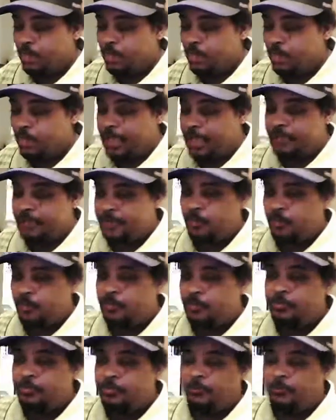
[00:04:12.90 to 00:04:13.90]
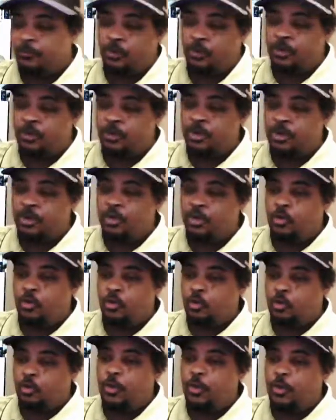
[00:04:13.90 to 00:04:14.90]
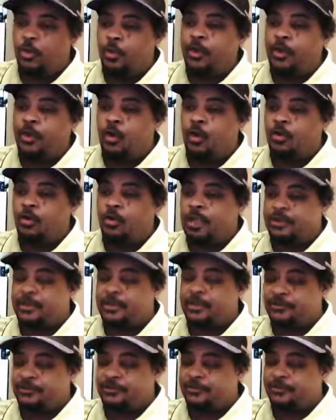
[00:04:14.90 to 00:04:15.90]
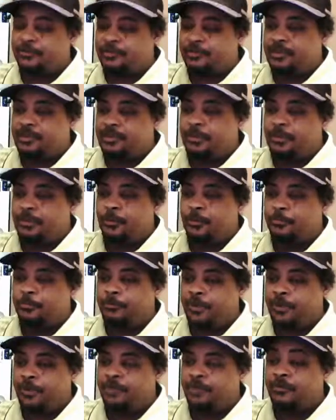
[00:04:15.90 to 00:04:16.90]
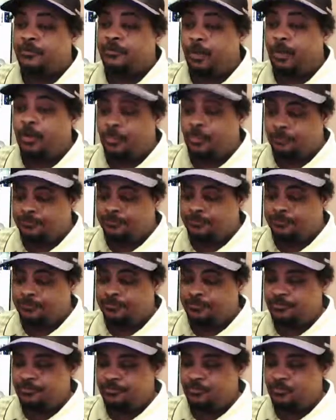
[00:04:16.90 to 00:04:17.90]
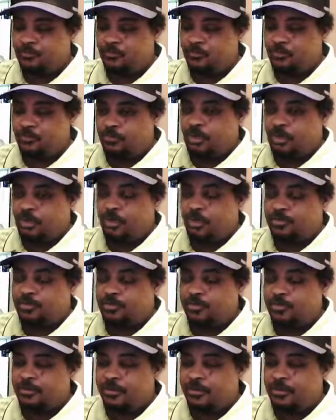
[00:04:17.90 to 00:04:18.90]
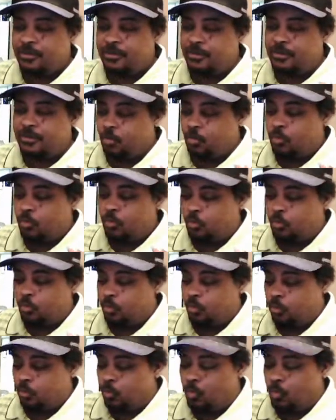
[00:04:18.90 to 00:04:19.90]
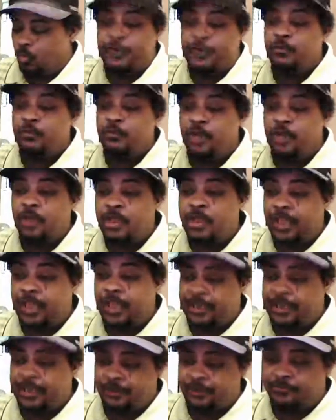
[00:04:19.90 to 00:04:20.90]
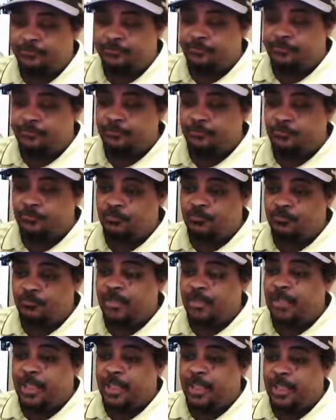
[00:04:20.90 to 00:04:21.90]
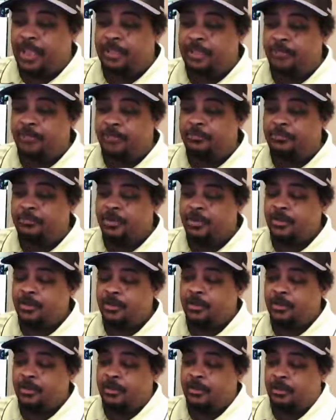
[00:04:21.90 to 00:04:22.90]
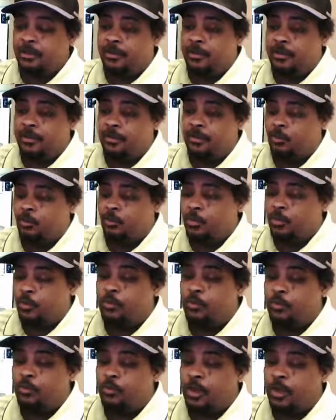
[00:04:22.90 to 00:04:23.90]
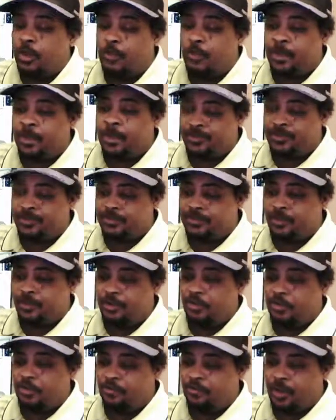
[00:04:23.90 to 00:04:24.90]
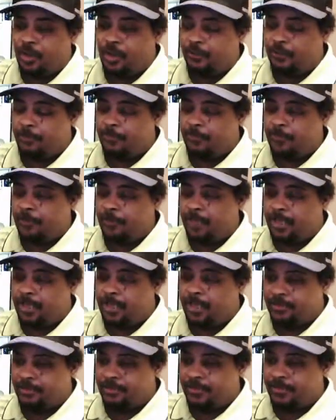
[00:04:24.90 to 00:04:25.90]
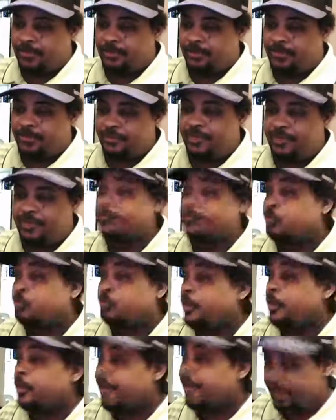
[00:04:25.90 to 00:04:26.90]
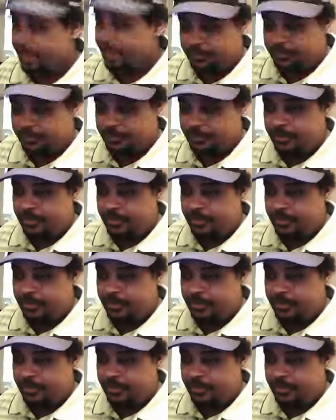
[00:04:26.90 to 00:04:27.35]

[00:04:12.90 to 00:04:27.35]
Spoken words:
like I told you before, we all got to stick up for each other. Because when you look at it, the game, when you come out as a young driver, and I say this, is rigged.